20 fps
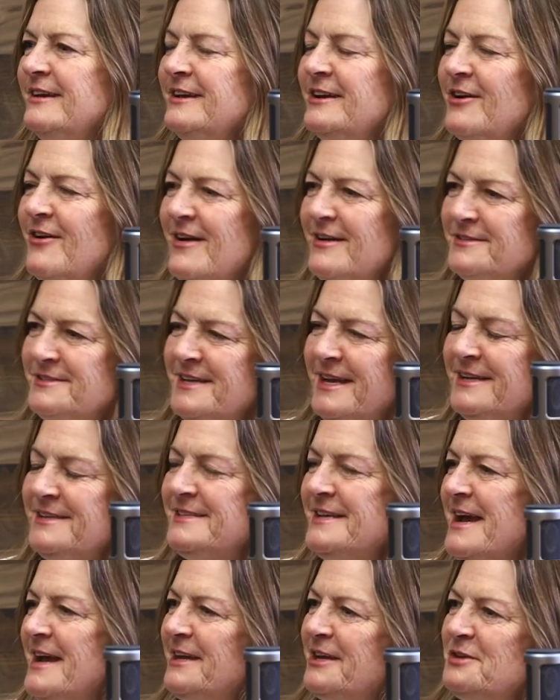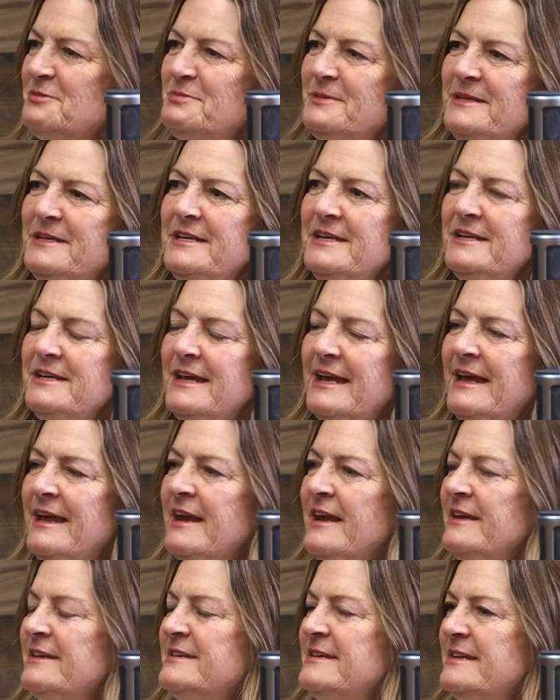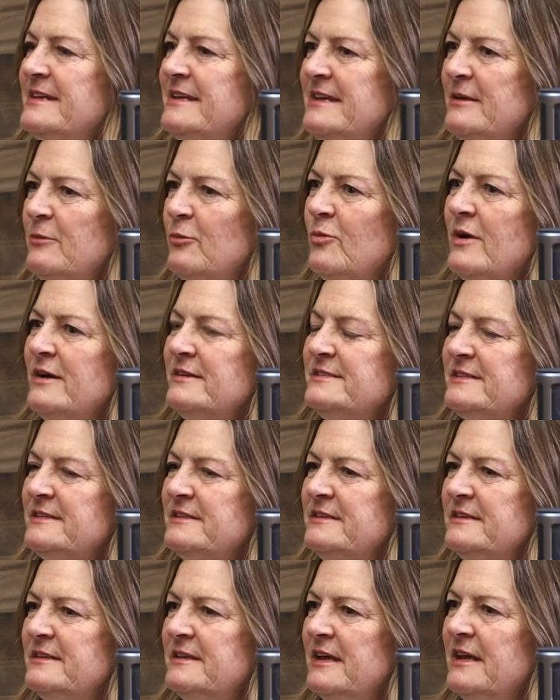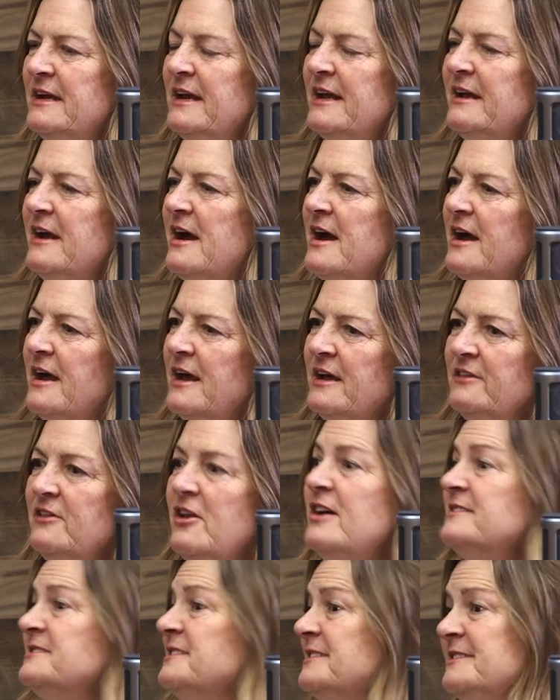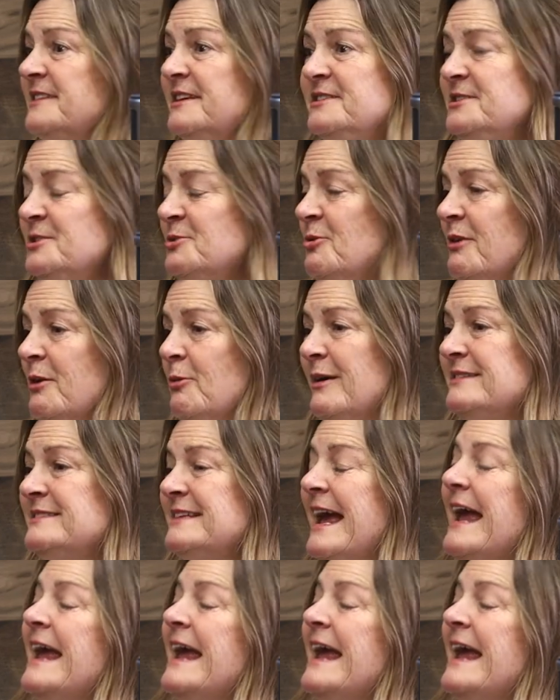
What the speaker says: how sexy I could be, and it wasn't, and I lost a sense of who I was,